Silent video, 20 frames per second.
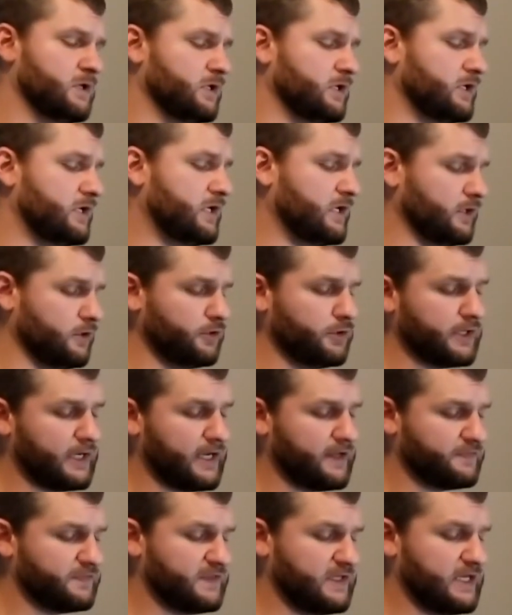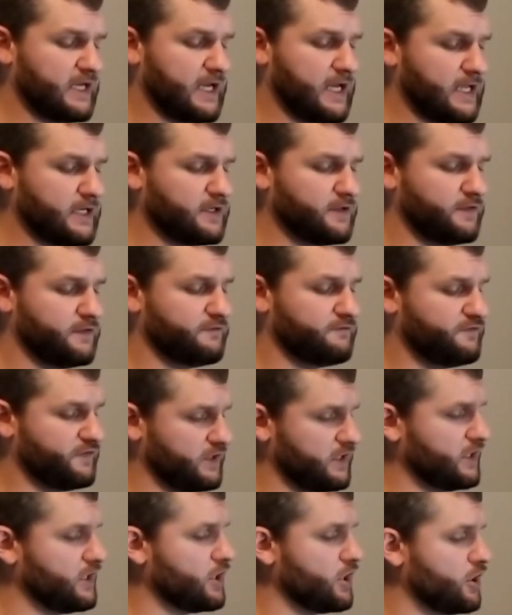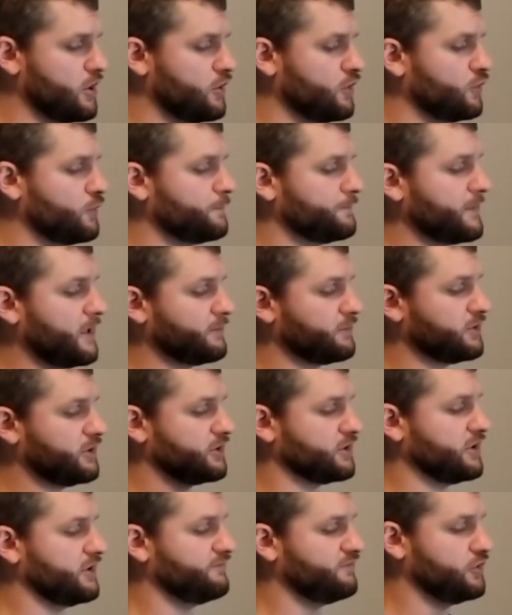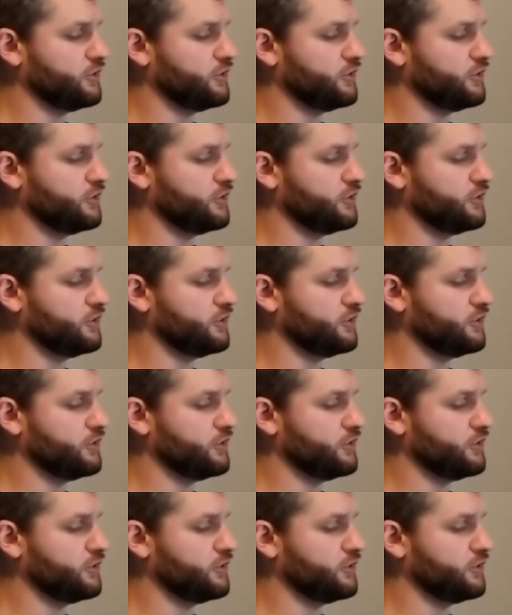here at the end of the video, I'm going to give